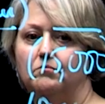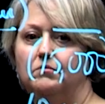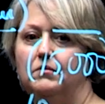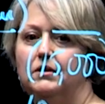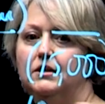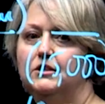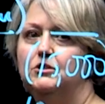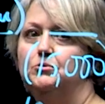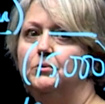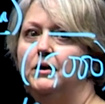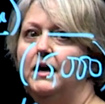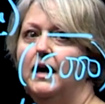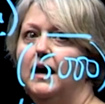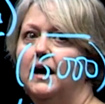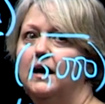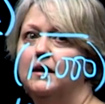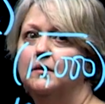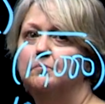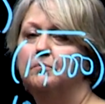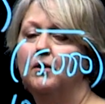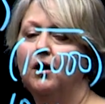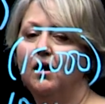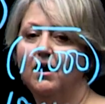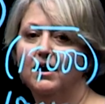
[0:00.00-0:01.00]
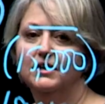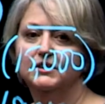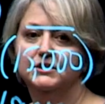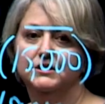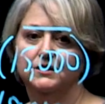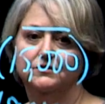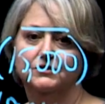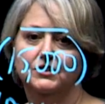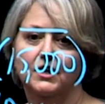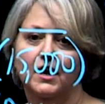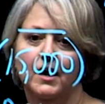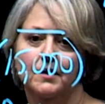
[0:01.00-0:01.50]
means we had a
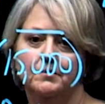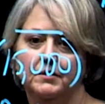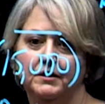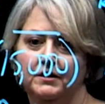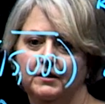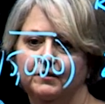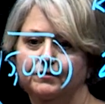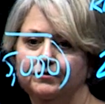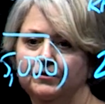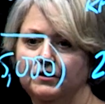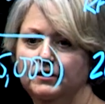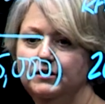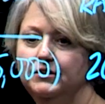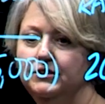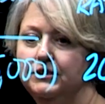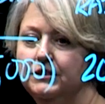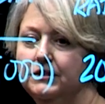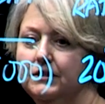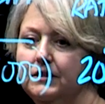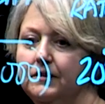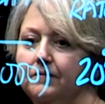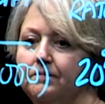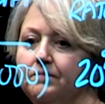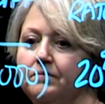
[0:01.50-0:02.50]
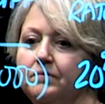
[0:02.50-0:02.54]
positive timing difference.